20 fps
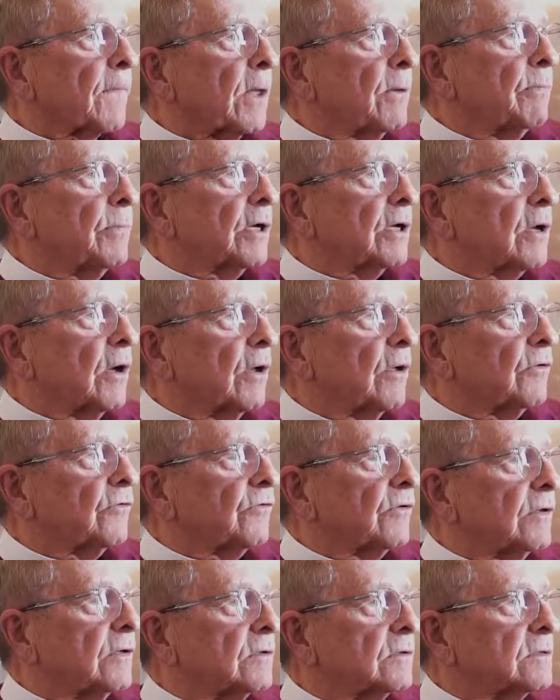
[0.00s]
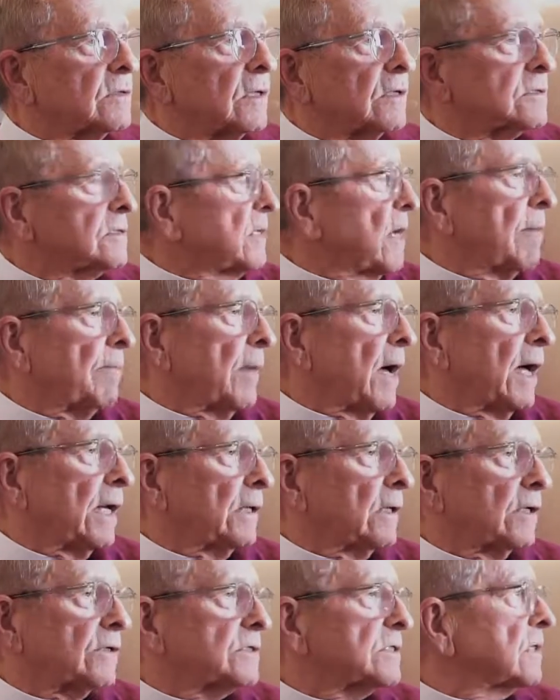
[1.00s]
because it, it's not
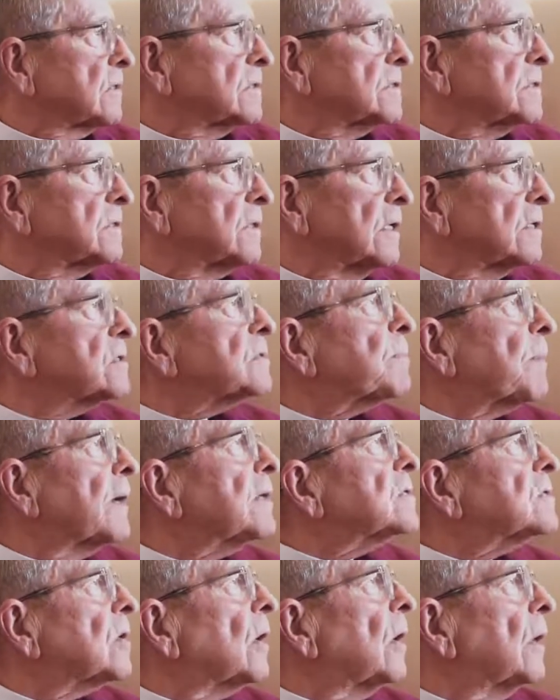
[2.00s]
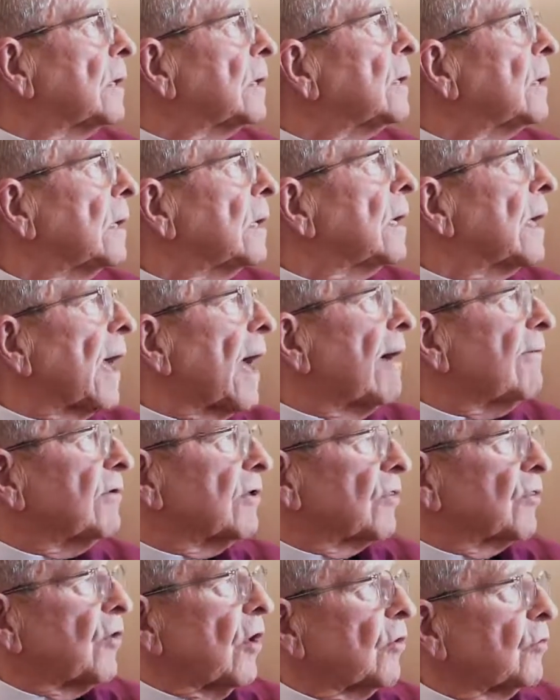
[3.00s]
mindless. It's it's based on having
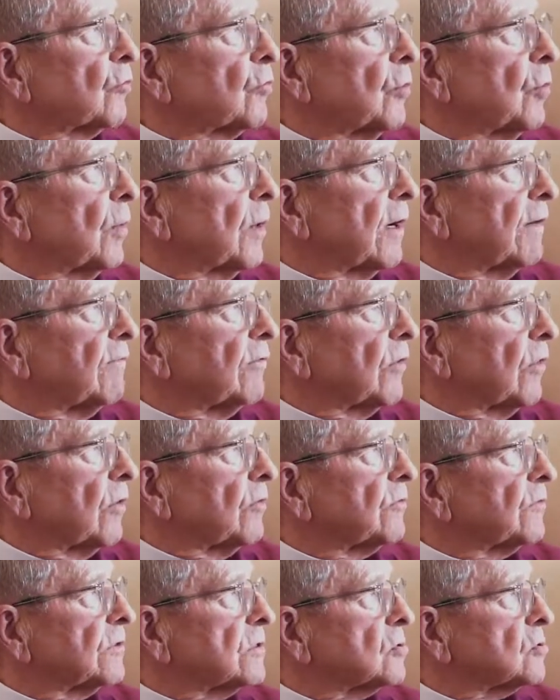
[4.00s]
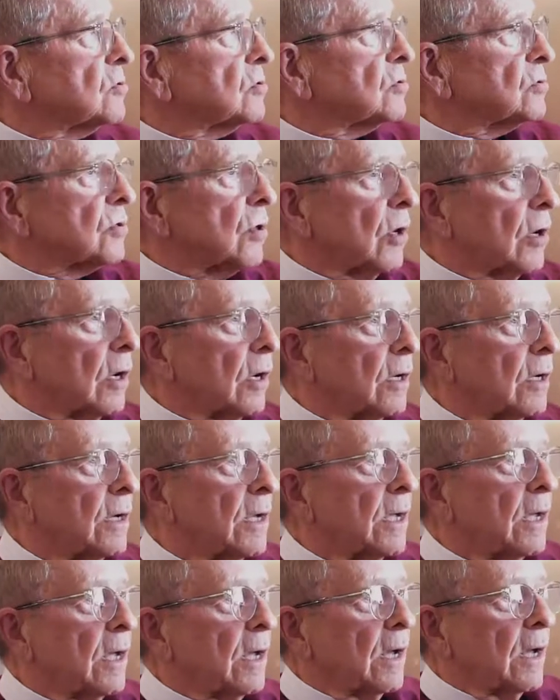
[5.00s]
thought through whatever those issues are.
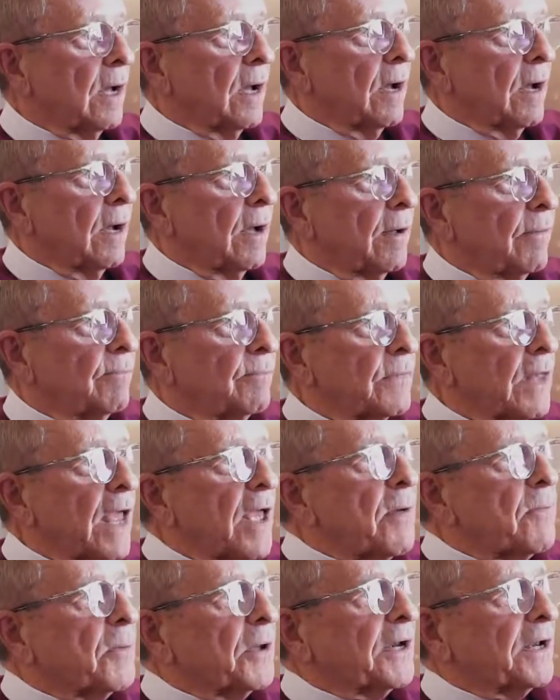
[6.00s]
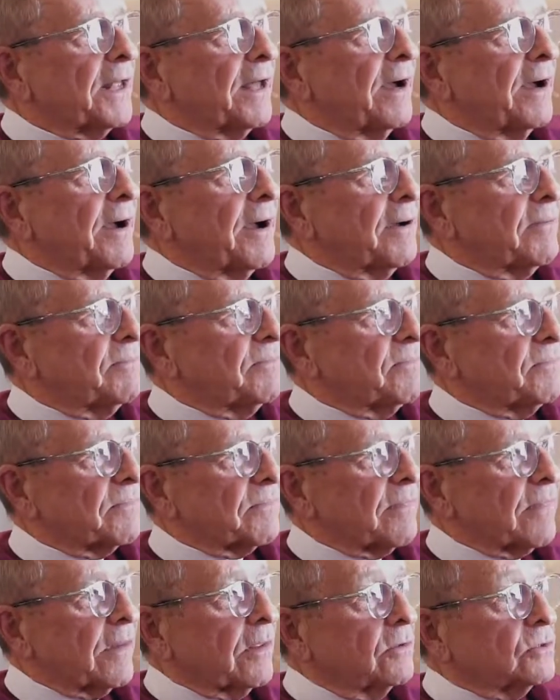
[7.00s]
Um, but um,
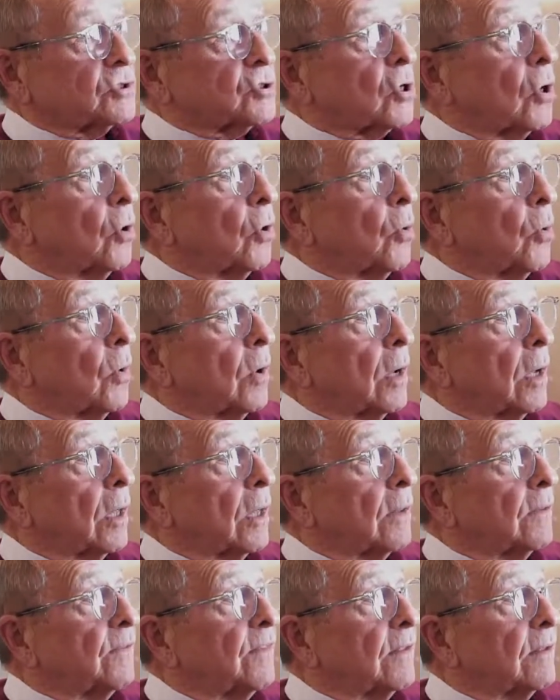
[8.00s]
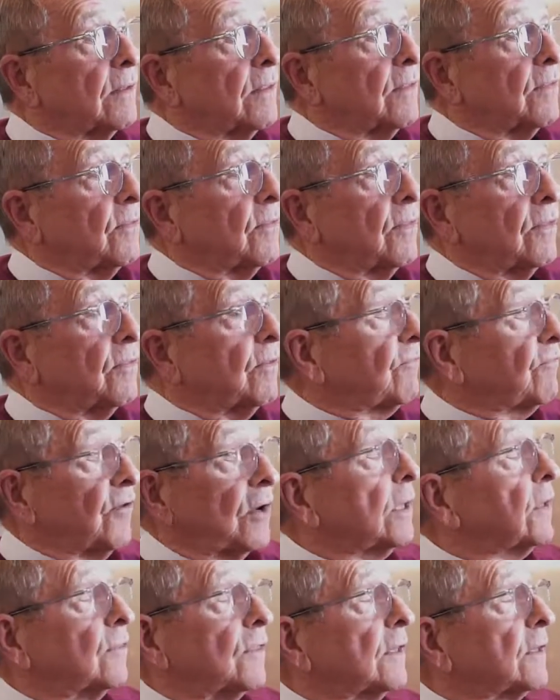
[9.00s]
so the the
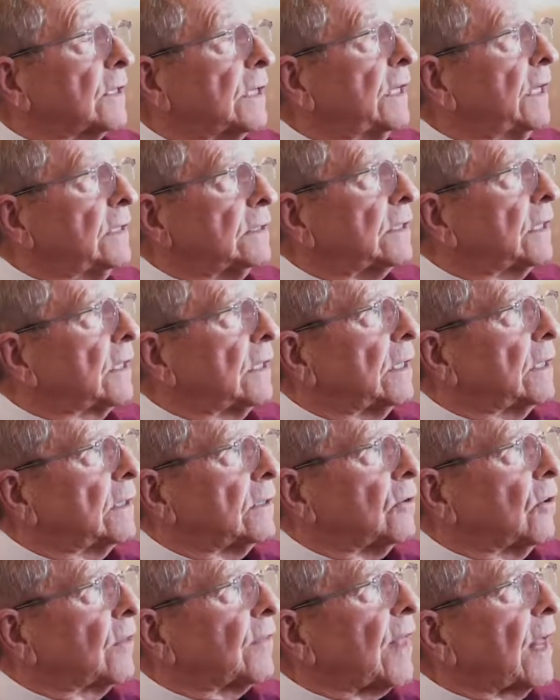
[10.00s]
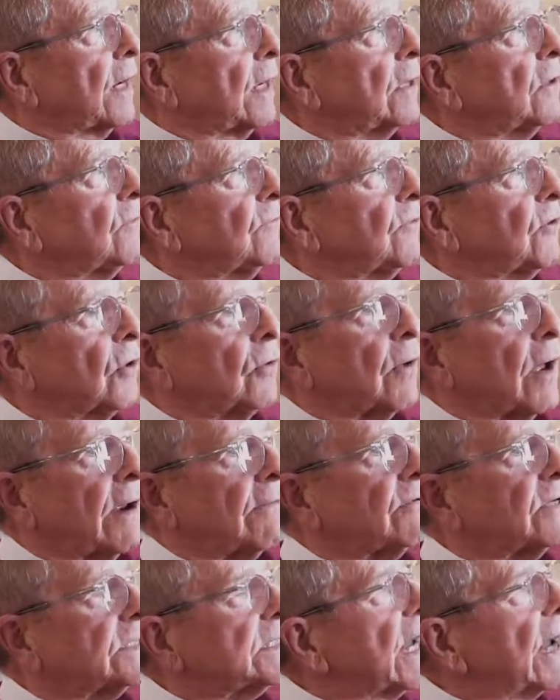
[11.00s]
funny thing that he did during that interview,
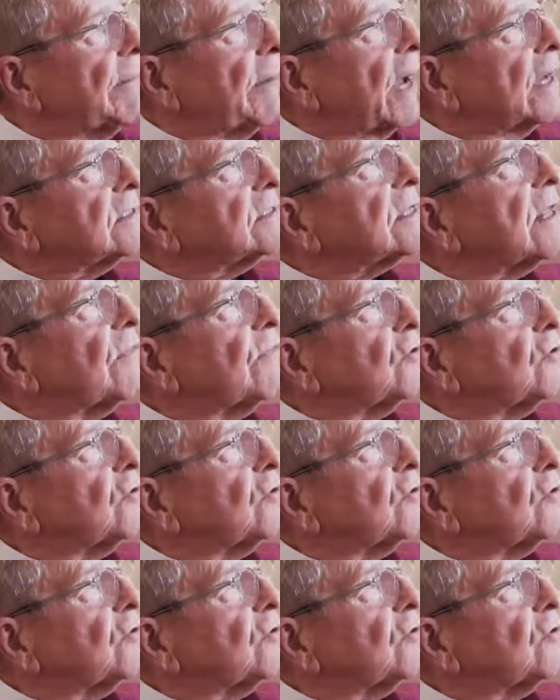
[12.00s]
every time I said the